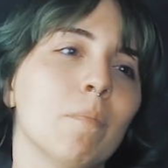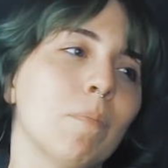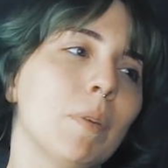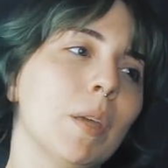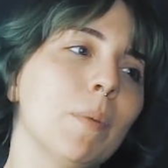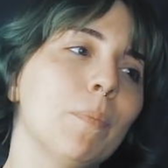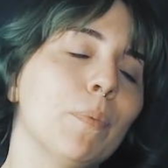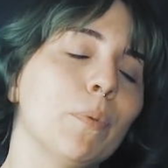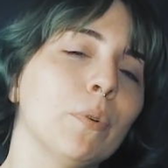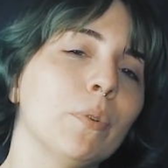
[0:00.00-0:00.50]

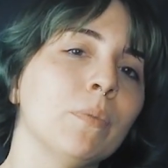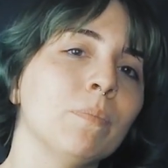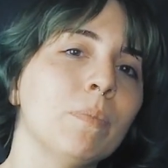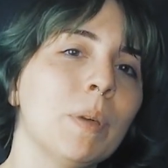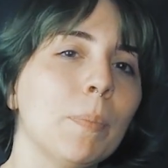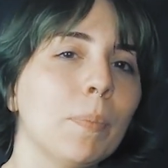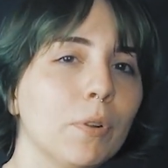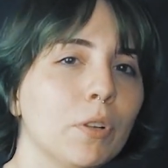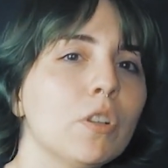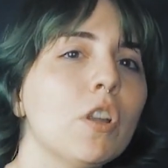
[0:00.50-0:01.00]

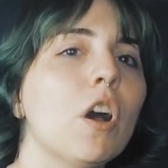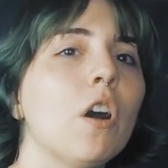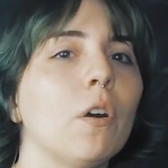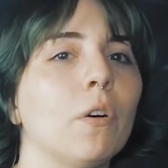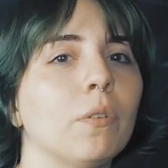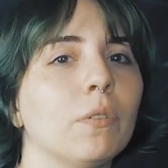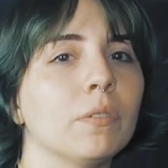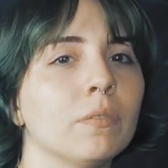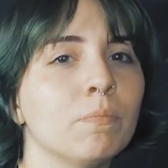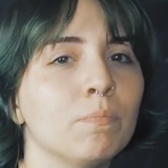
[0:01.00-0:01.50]
People
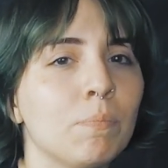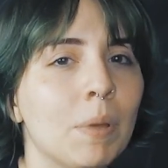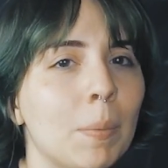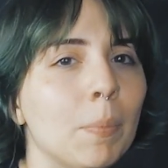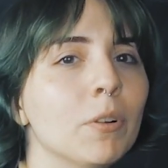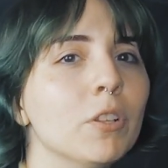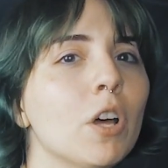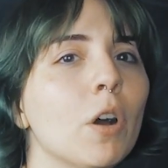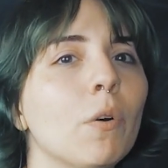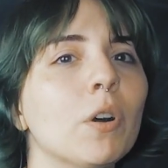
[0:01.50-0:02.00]
know
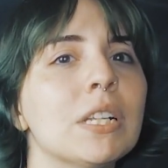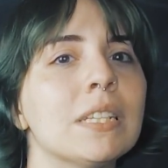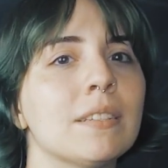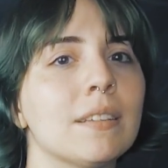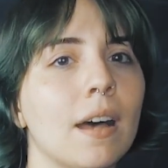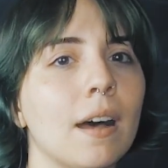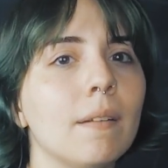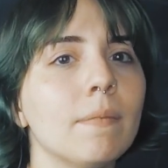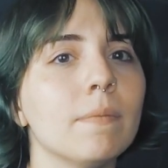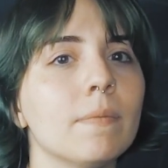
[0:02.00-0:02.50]
what's
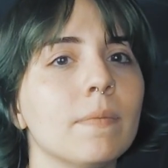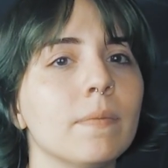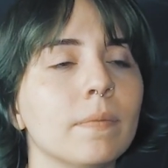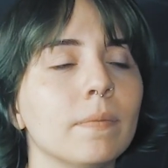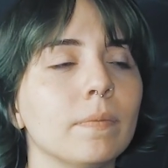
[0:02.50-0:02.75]
up.